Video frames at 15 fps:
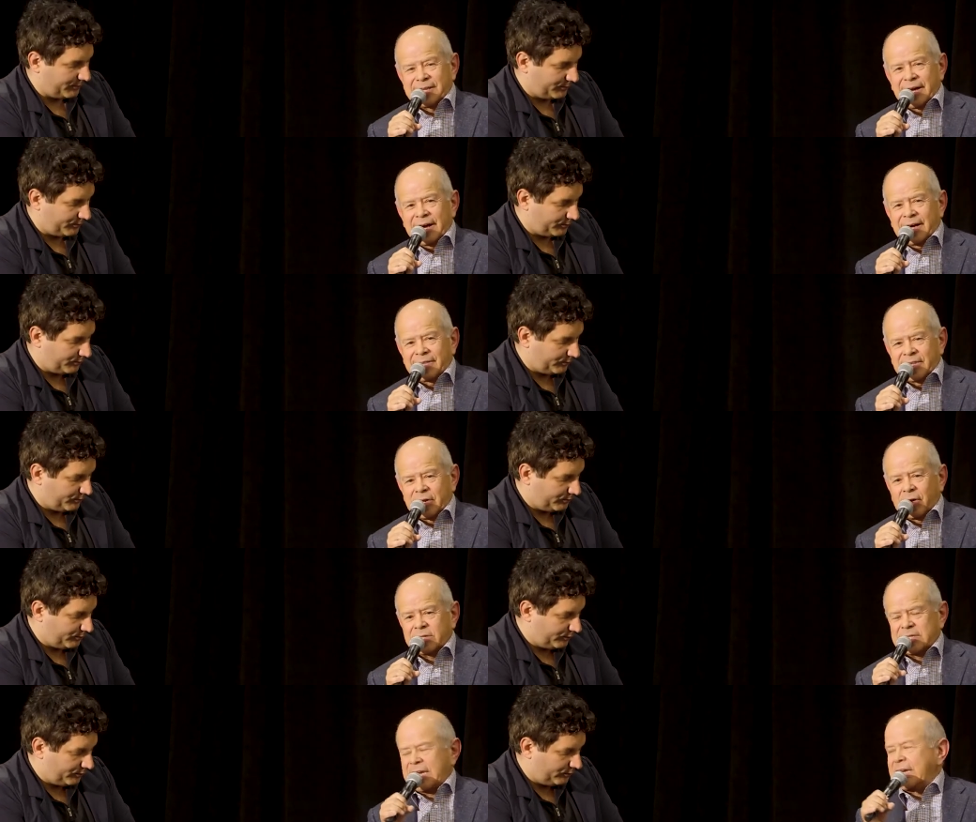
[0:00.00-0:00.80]
Speaker 1: uh, that
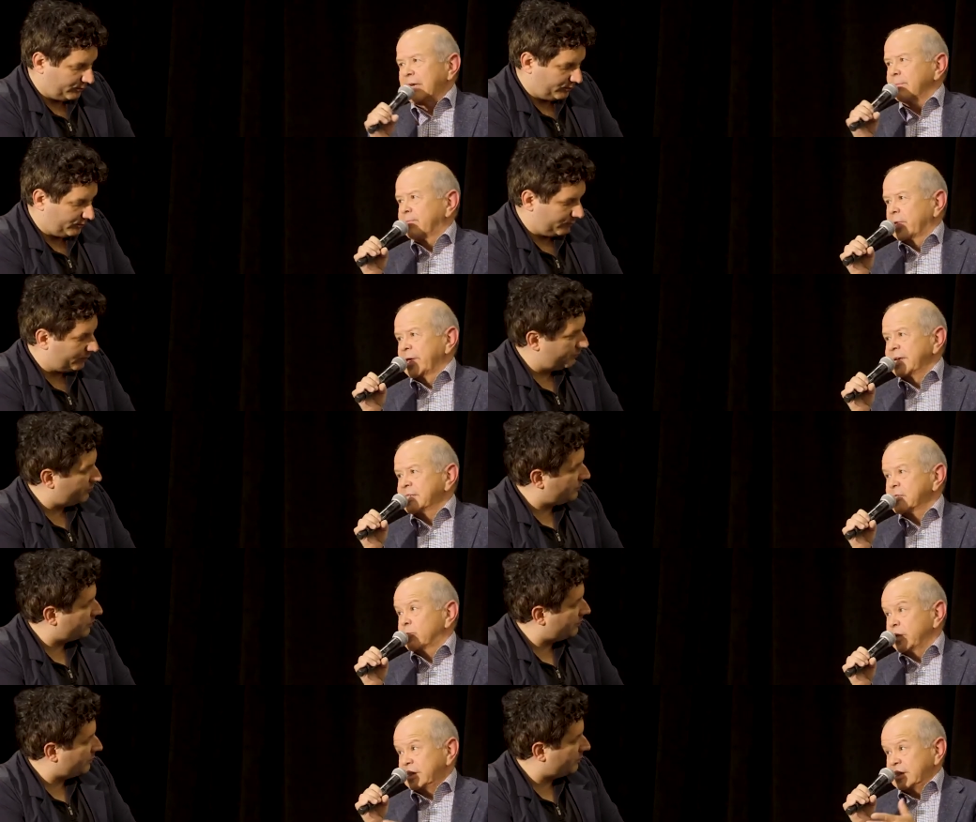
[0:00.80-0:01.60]
are taking
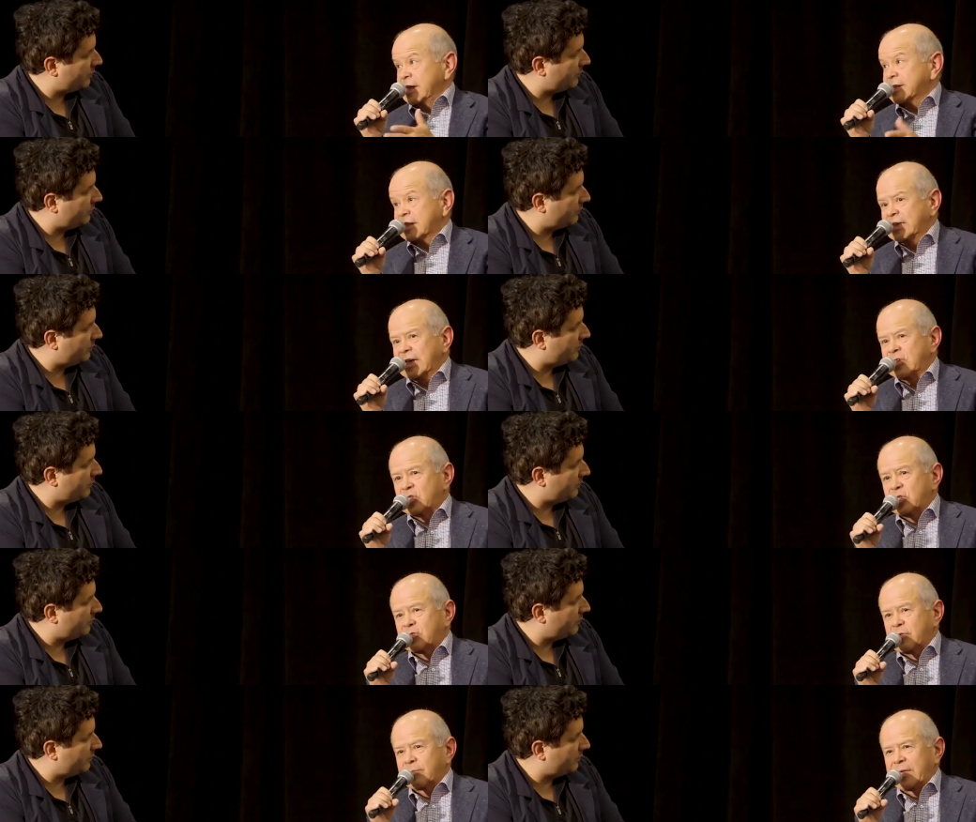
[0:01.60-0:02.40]
place with
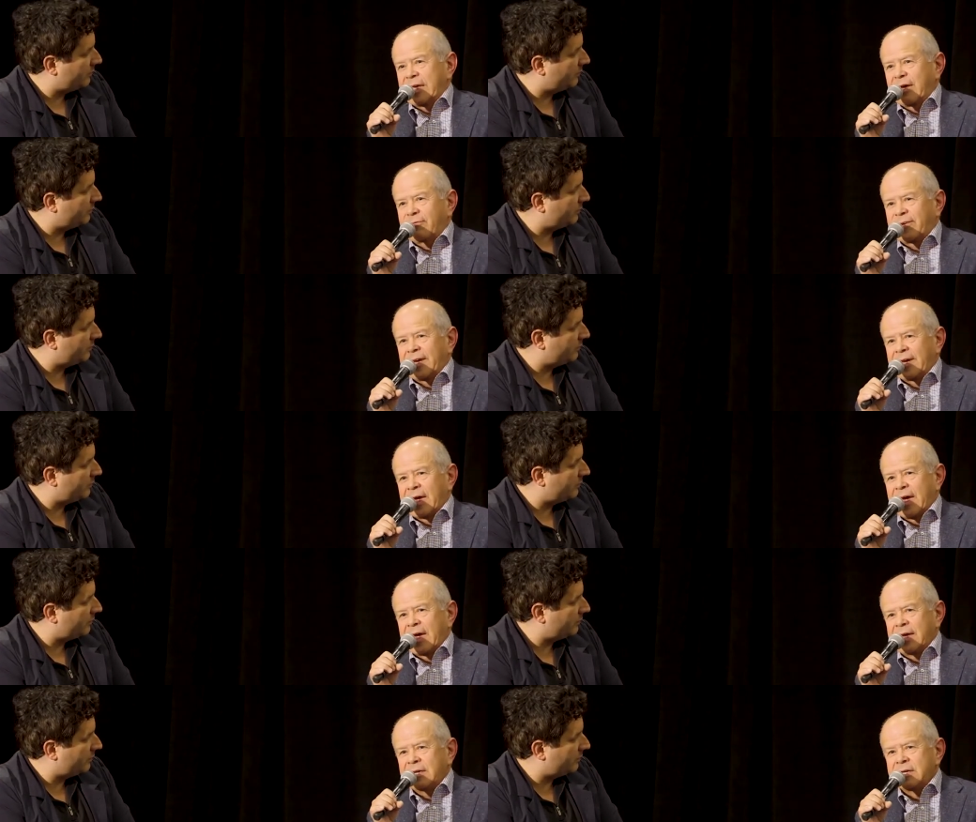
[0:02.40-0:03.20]
designations from the
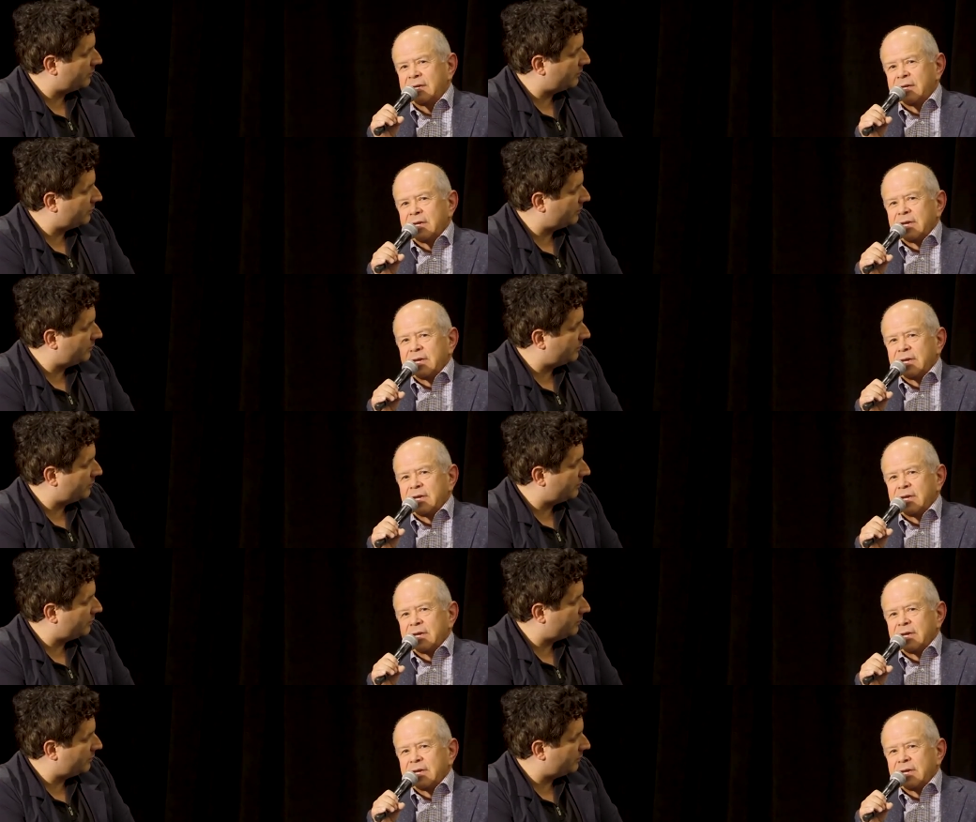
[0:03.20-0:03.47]
FAA.